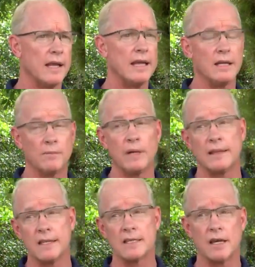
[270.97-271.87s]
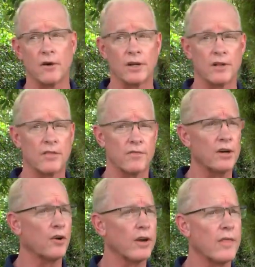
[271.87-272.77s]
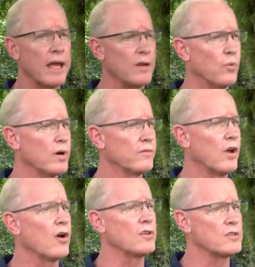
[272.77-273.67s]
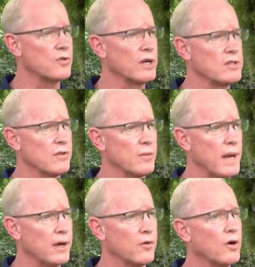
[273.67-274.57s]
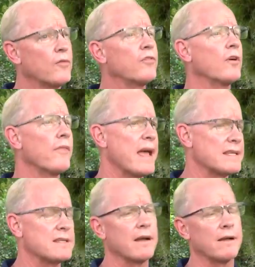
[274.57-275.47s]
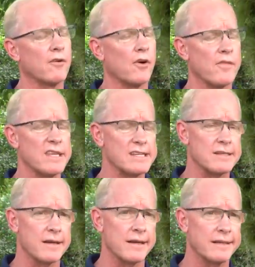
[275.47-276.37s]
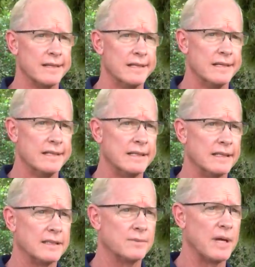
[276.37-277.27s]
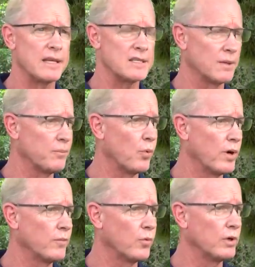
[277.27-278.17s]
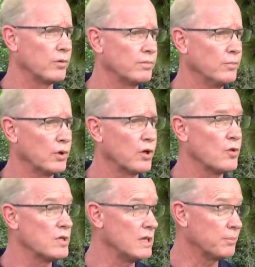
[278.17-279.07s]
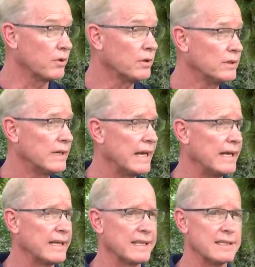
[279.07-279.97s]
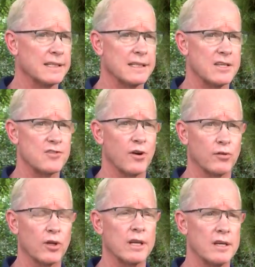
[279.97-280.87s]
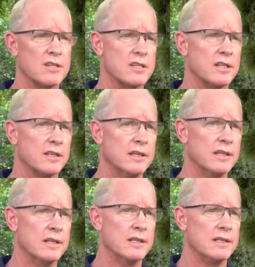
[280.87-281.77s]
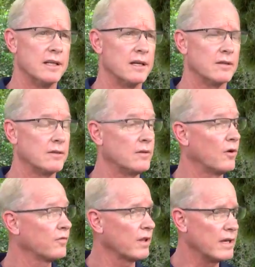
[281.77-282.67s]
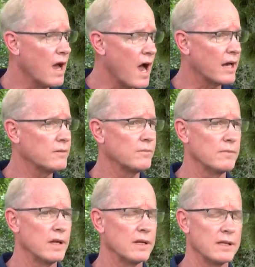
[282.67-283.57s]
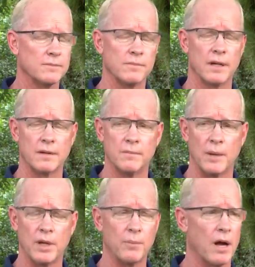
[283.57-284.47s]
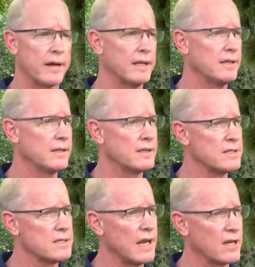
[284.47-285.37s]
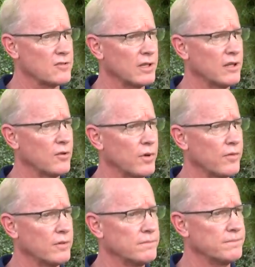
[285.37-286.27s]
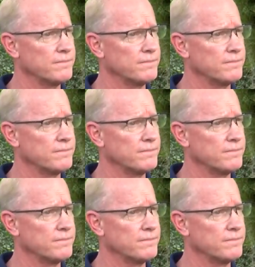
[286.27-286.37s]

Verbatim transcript: him in this area, figuring that he would have gone straight to the mangroves on that side or on this side at some point, we'll we'll go deeper and uh, and start looking to see, you know, hopefully not, uh, but maybe a body is actually in the river.